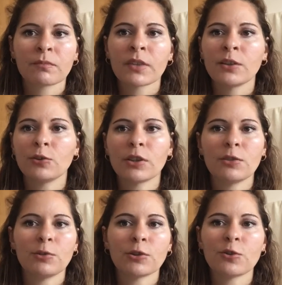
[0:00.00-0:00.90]
You can
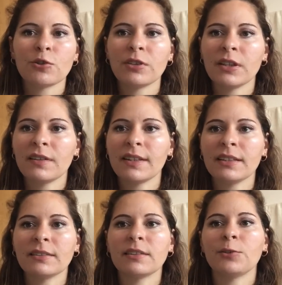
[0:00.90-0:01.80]
watch
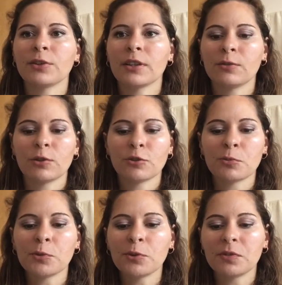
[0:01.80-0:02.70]
series, you can watch
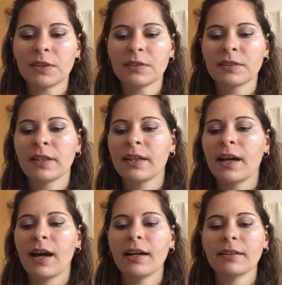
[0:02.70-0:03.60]
movies.
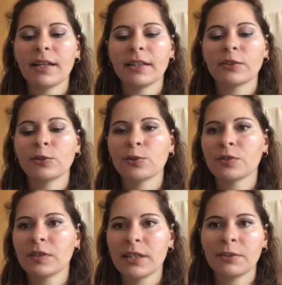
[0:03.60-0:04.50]
I like to use
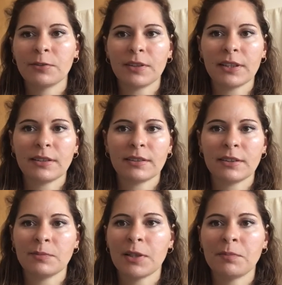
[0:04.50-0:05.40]
Netflix. It's
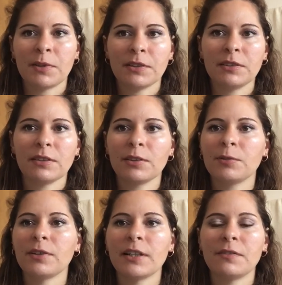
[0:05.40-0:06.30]
my personal
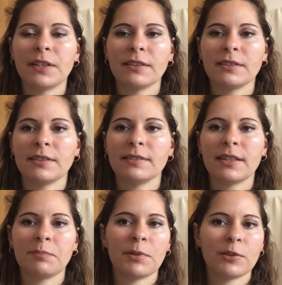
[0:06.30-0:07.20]
favorite since I
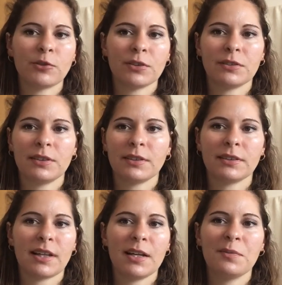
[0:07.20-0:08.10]
purchased it.
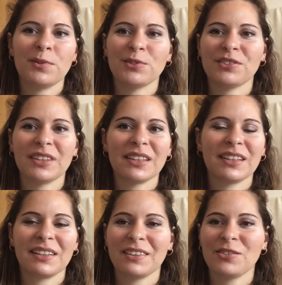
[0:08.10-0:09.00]
I'm using
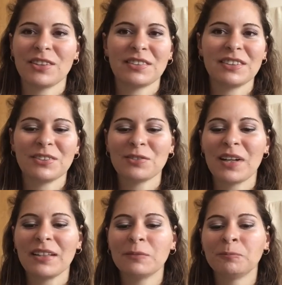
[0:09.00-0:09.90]
just this one.